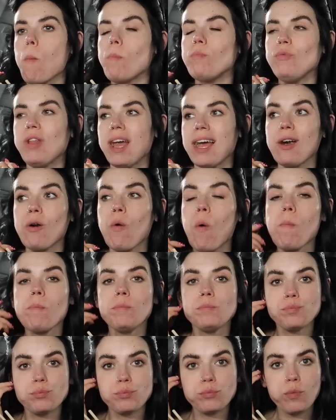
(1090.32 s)
Now,
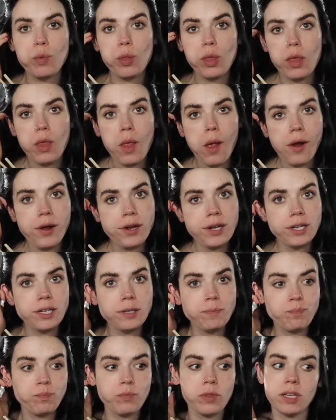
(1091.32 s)

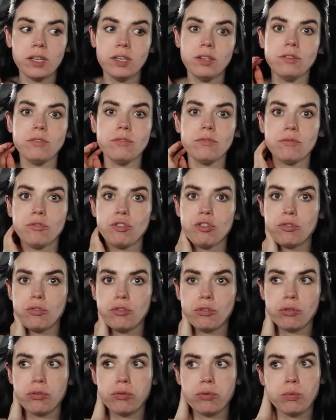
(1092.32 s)
I'm in
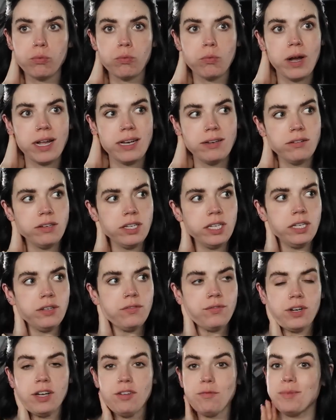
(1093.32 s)

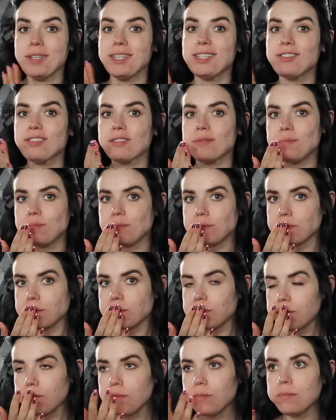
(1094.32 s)
25 minutes.
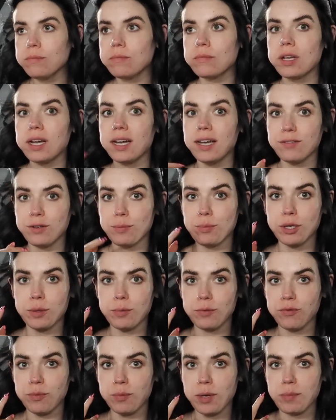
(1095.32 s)
I have an
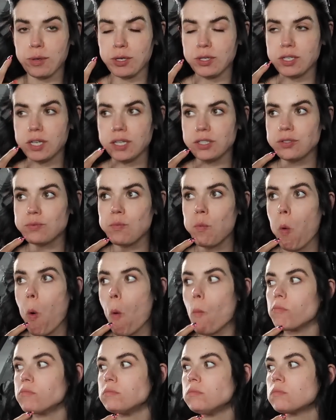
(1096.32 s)
appointment for my Botox.
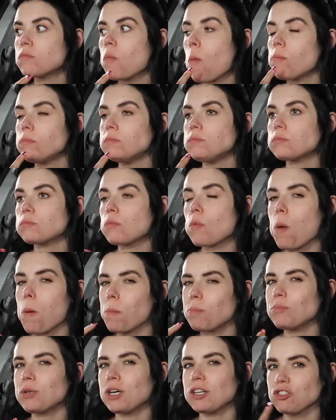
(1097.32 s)

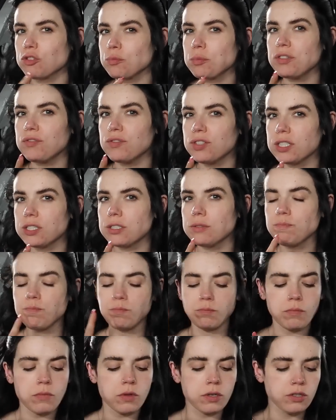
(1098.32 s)
And possibly filler
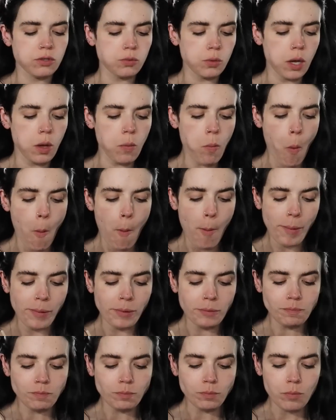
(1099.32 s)
as well,
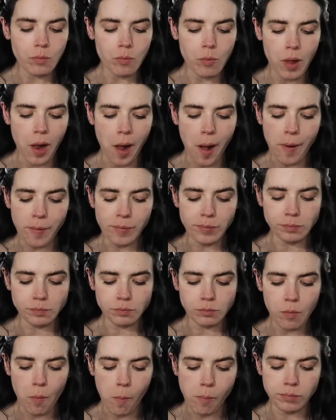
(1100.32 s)
and
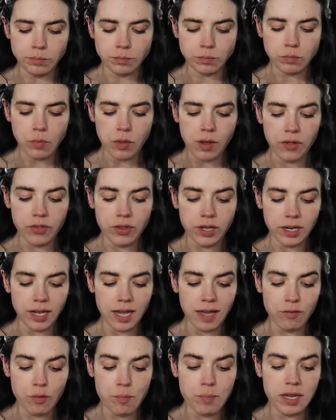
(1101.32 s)
then I
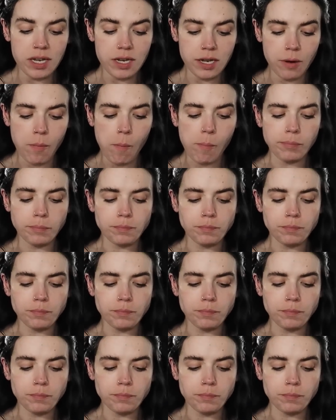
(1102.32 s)
have a meeting